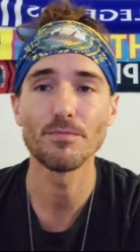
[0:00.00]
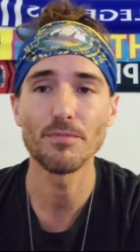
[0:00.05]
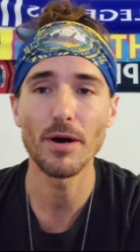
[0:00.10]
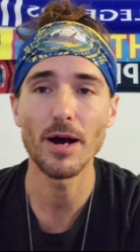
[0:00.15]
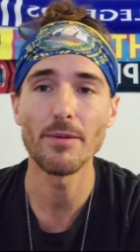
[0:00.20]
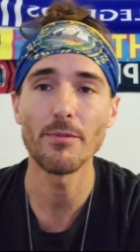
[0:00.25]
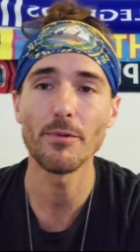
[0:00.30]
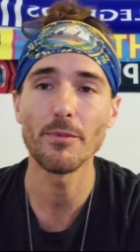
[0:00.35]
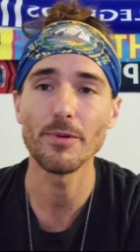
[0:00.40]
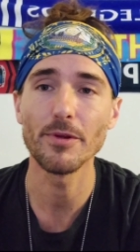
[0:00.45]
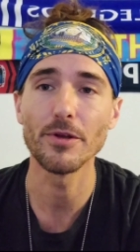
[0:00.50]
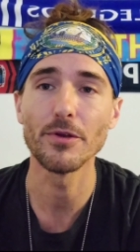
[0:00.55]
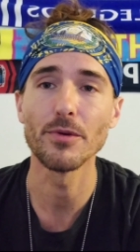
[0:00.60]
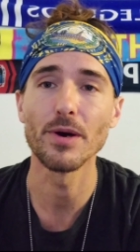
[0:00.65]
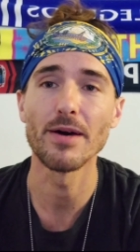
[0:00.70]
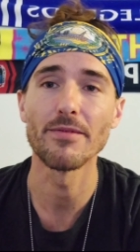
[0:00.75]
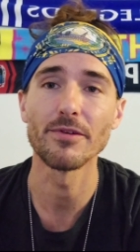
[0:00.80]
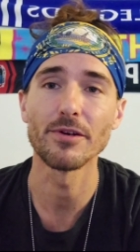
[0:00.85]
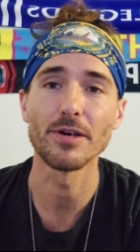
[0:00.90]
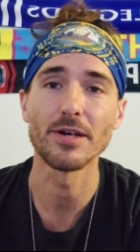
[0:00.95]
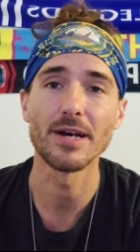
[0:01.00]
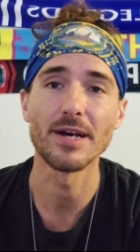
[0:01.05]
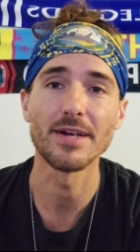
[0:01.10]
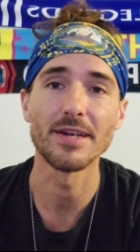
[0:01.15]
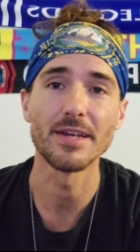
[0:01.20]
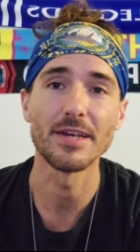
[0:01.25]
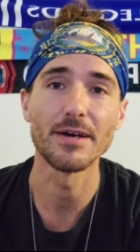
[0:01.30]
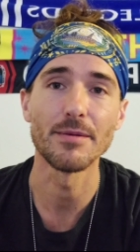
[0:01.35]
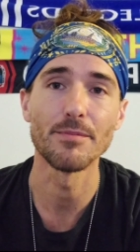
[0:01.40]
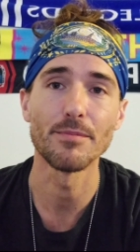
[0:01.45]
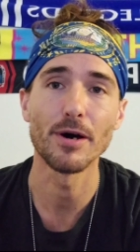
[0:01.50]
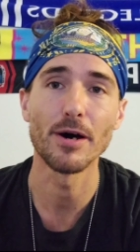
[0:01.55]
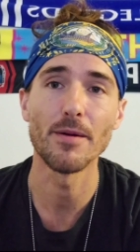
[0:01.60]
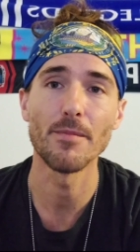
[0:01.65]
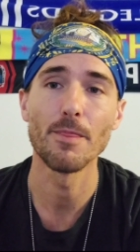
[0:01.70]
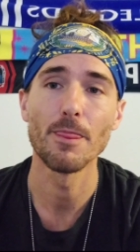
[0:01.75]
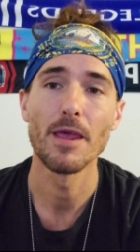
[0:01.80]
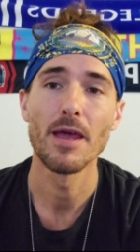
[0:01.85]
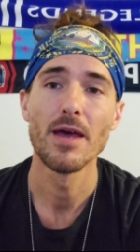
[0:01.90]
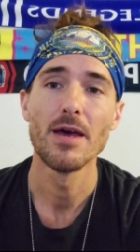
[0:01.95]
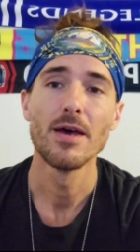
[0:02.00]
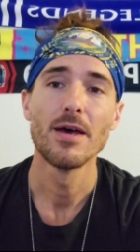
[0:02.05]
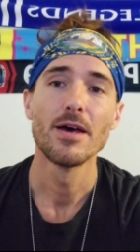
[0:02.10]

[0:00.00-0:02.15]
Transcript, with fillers: probably do have a good idea, but